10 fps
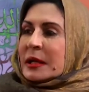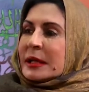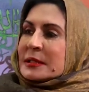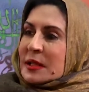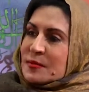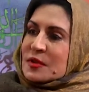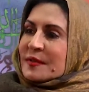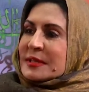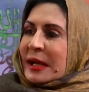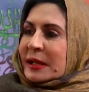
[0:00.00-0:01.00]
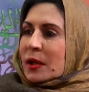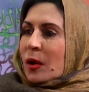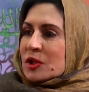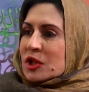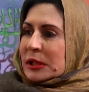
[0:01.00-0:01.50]
In terms of
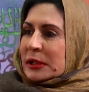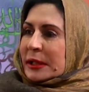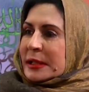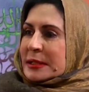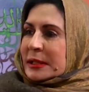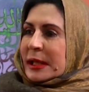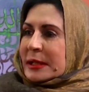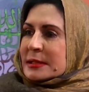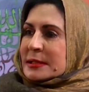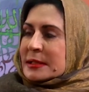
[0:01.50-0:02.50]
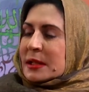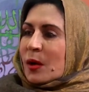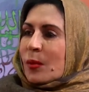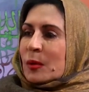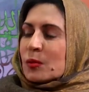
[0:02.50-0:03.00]
psychological indicators, here
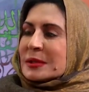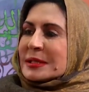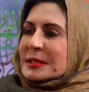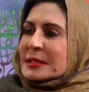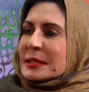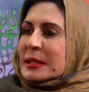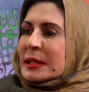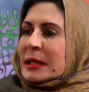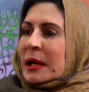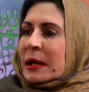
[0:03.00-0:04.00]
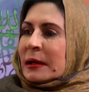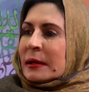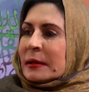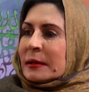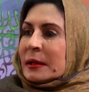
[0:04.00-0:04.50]
one would see
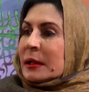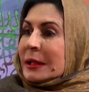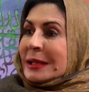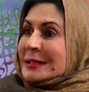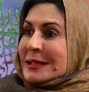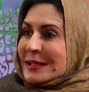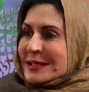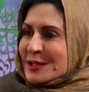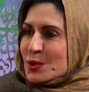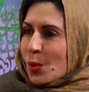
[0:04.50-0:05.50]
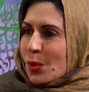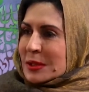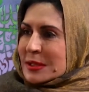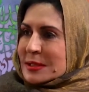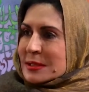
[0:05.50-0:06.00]
uh, eating
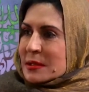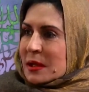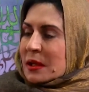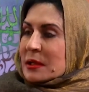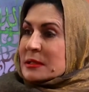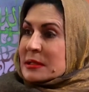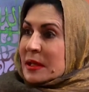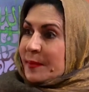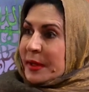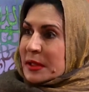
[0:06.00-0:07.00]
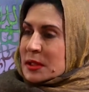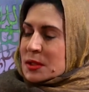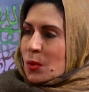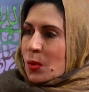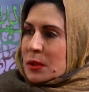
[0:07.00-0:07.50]
disorders, sleeping
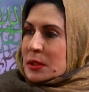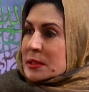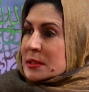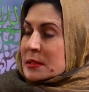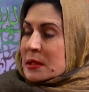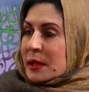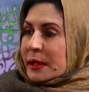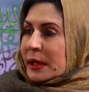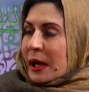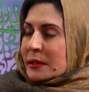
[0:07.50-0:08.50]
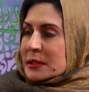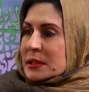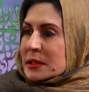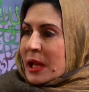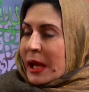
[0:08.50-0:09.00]
disorders,
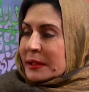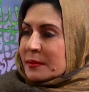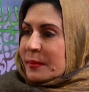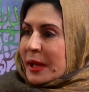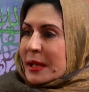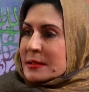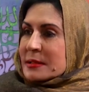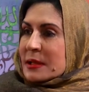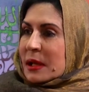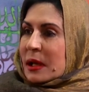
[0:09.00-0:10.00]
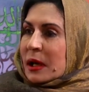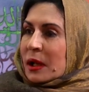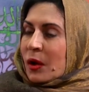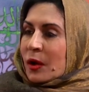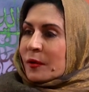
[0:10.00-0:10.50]
recurrent nightmares, a
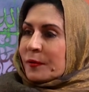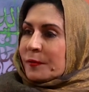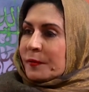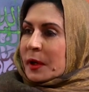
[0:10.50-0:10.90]
lot of.